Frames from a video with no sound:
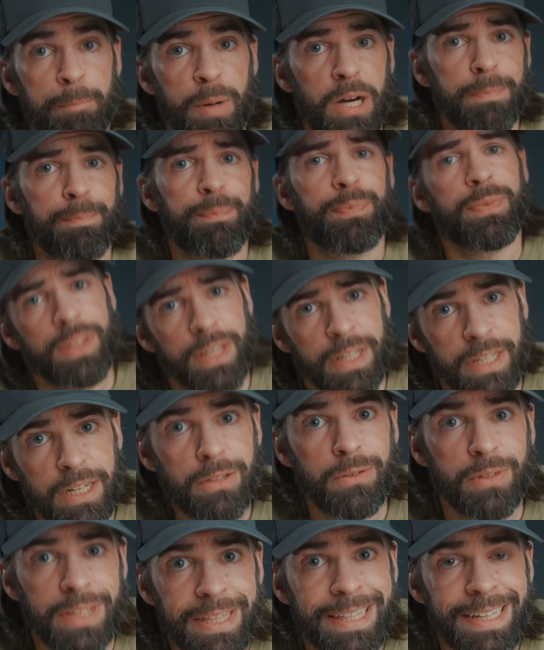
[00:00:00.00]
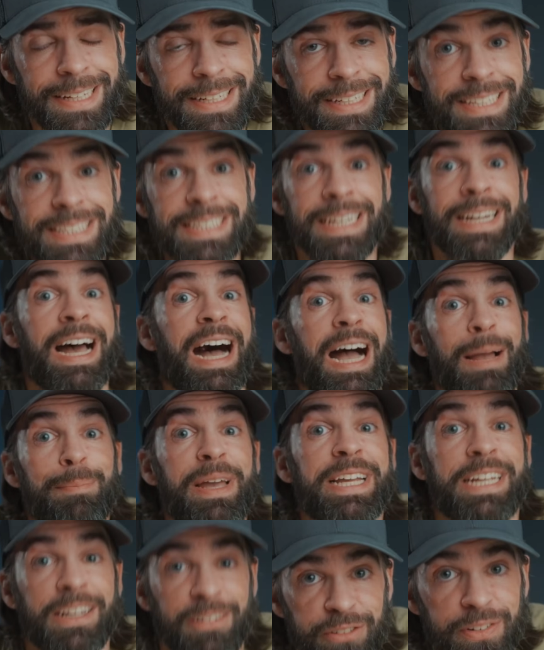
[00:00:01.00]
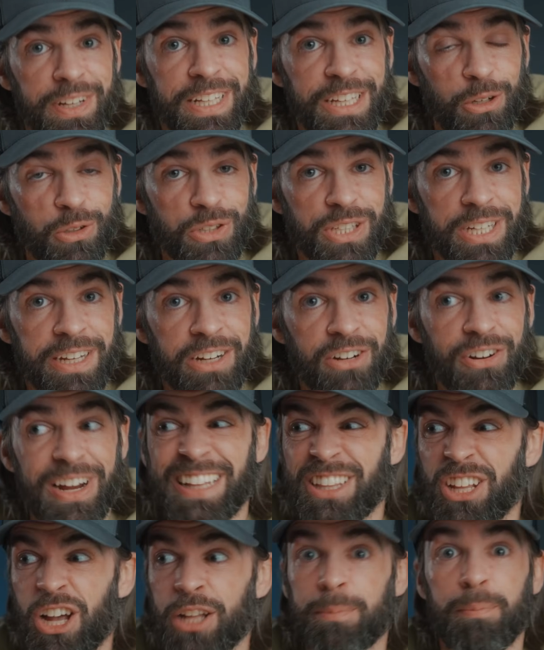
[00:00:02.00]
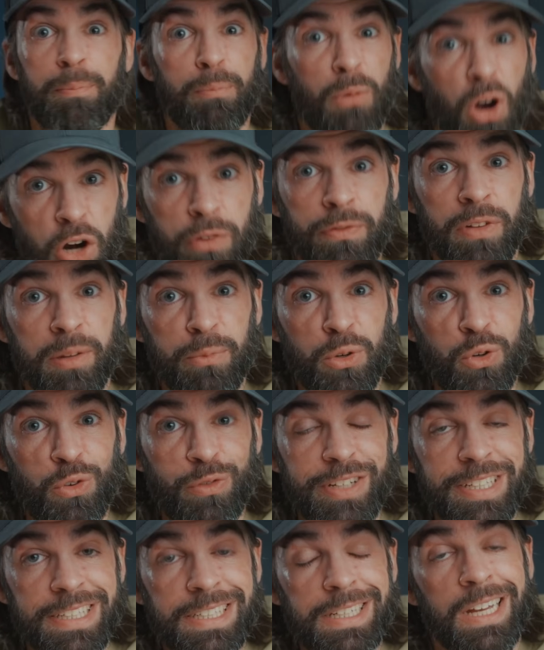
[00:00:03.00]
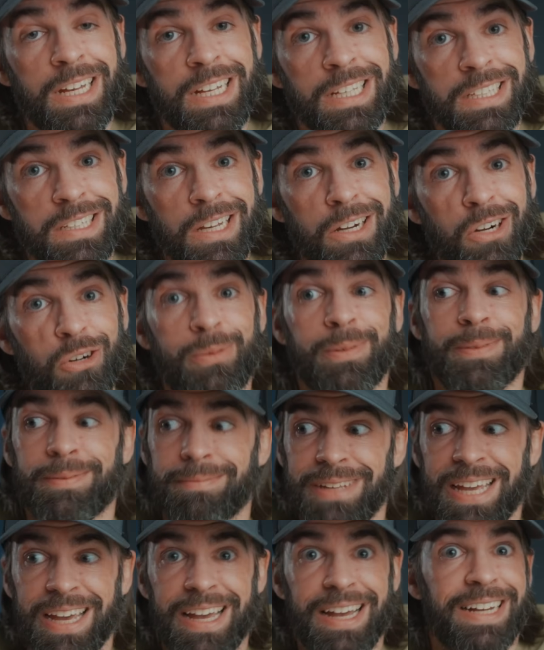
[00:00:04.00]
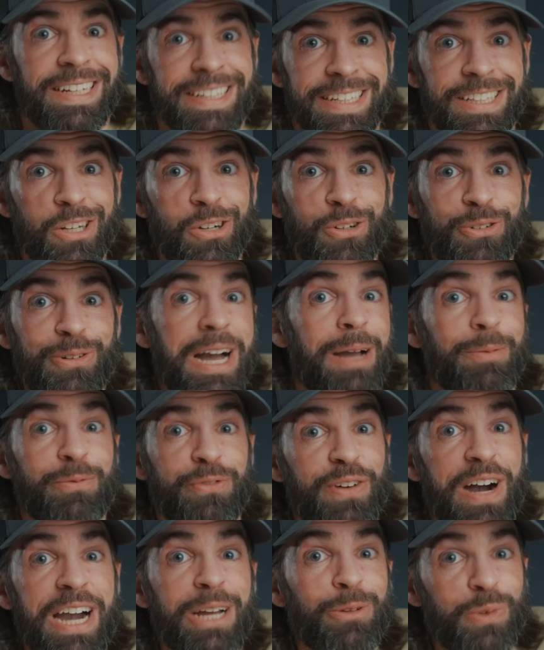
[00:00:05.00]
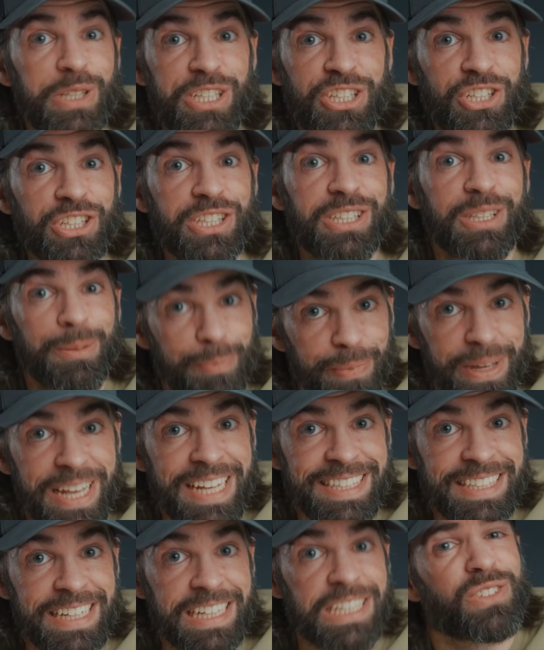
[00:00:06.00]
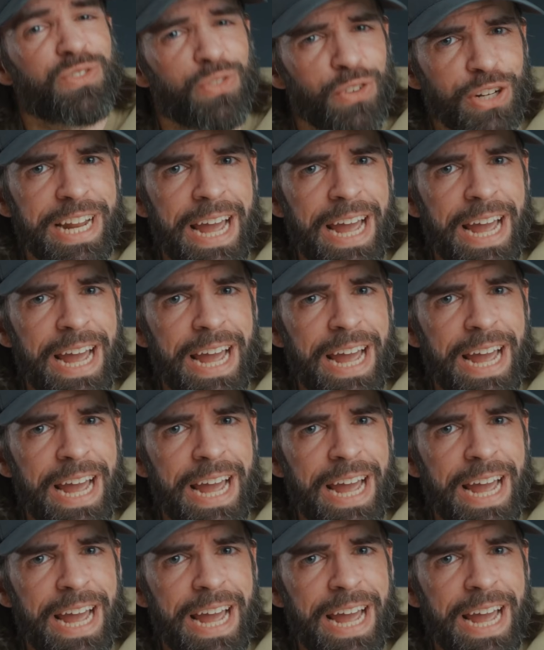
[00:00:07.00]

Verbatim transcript: But, you know, the thing is, I'm making videos here and not Marvel movies. So, yeah, you know, I'm fine with just the basics for